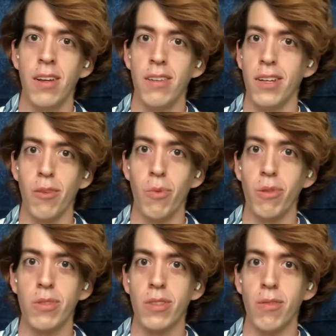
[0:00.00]

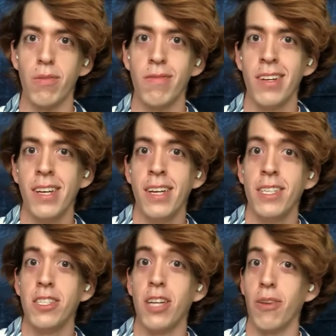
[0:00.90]
Roots don't
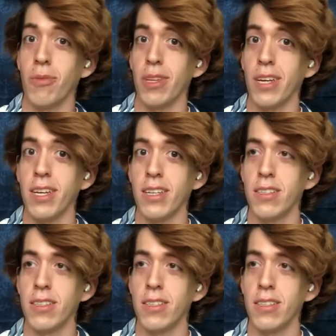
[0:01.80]
generally